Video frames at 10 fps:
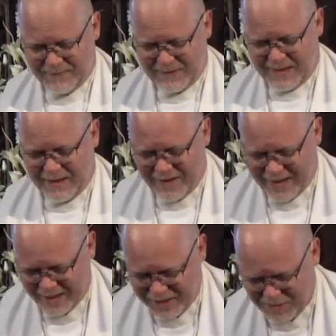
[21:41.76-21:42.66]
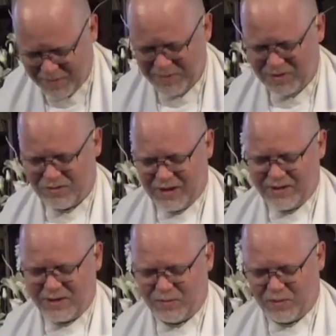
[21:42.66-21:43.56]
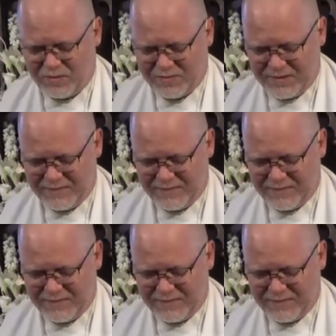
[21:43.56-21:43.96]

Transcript: That our hearts might be strangely warmed,